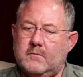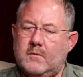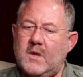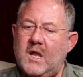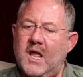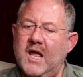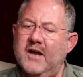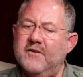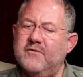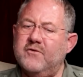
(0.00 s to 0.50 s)

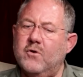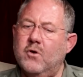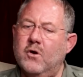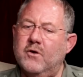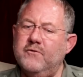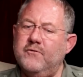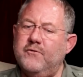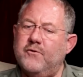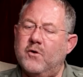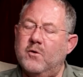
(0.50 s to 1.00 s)
have
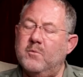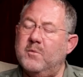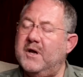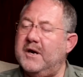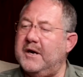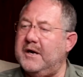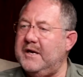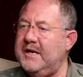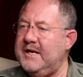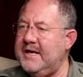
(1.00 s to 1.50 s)
gone from a
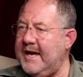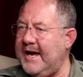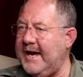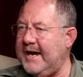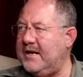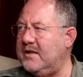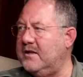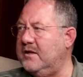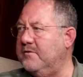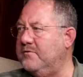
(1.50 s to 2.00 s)

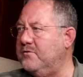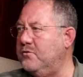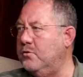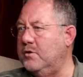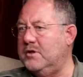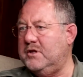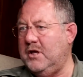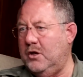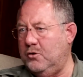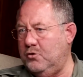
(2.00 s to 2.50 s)
reactive to a
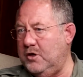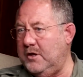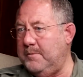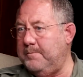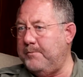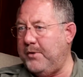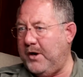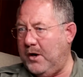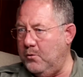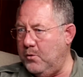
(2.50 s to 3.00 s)
totally
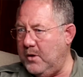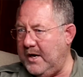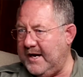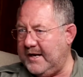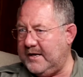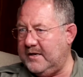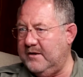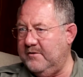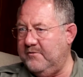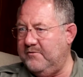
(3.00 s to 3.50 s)

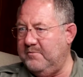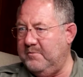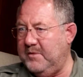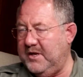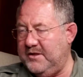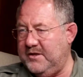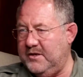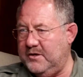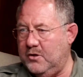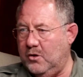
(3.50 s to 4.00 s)
proactive
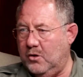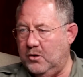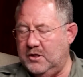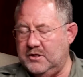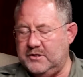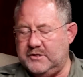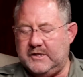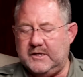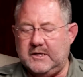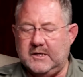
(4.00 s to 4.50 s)

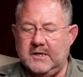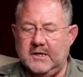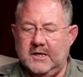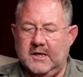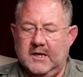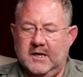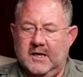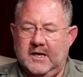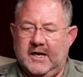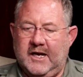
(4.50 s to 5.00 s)
methodology.
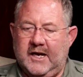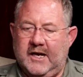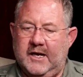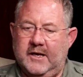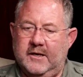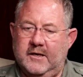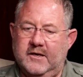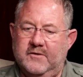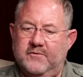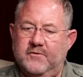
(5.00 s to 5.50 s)

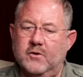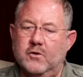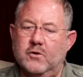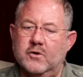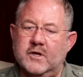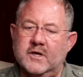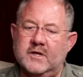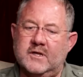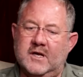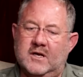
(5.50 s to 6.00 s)
And if you
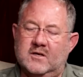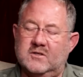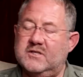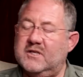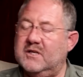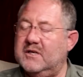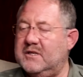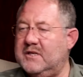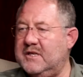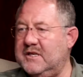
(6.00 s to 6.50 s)
look at our
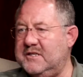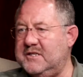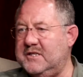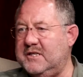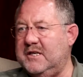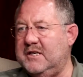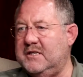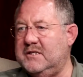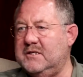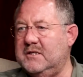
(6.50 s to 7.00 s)

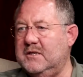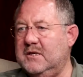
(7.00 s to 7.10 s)
statistics,